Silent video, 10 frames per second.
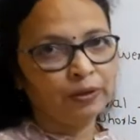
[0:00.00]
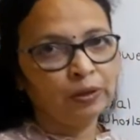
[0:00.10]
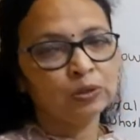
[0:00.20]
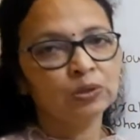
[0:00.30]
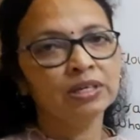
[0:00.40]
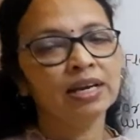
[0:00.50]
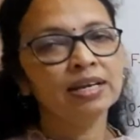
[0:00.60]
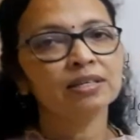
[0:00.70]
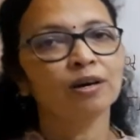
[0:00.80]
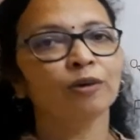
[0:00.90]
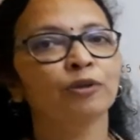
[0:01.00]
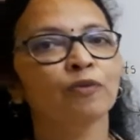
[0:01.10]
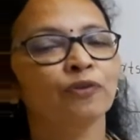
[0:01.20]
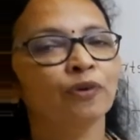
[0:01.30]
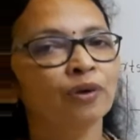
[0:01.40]
So details of the
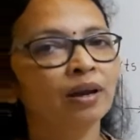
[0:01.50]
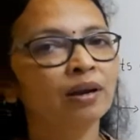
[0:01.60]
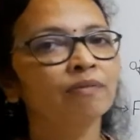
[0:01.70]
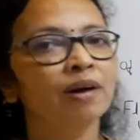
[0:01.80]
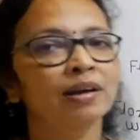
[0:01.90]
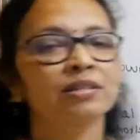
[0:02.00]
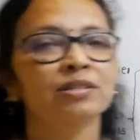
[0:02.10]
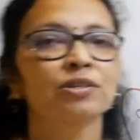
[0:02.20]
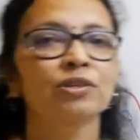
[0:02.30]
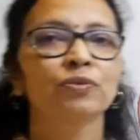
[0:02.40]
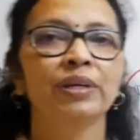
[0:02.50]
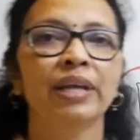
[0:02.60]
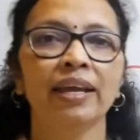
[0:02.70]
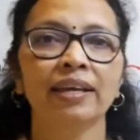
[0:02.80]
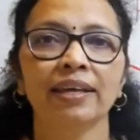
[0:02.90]
floral whorls we
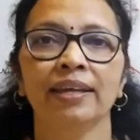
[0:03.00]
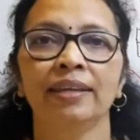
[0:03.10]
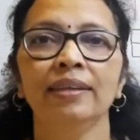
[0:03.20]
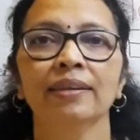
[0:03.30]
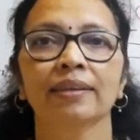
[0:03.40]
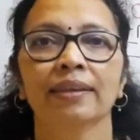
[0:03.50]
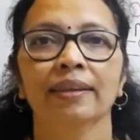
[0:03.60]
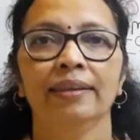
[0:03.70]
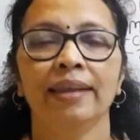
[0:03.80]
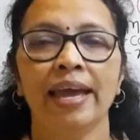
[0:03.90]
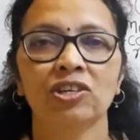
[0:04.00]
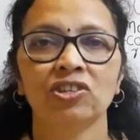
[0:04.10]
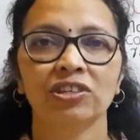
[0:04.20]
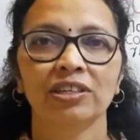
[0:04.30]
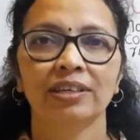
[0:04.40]
take in
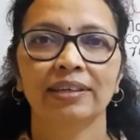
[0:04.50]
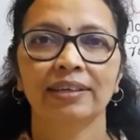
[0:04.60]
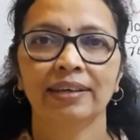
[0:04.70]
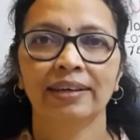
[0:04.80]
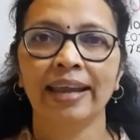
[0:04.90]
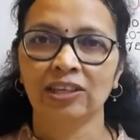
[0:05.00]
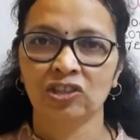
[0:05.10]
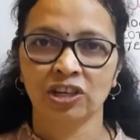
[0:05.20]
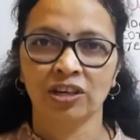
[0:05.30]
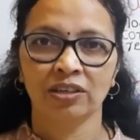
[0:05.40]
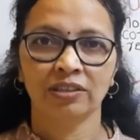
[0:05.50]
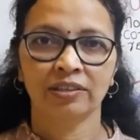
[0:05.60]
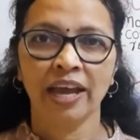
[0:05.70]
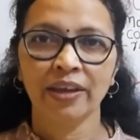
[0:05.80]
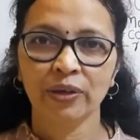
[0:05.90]
next lecture.
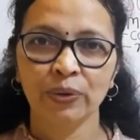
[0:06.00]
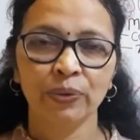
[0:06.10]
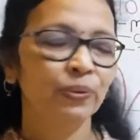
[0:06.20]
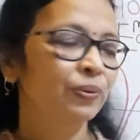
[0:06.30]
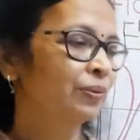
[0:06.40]
Thank you.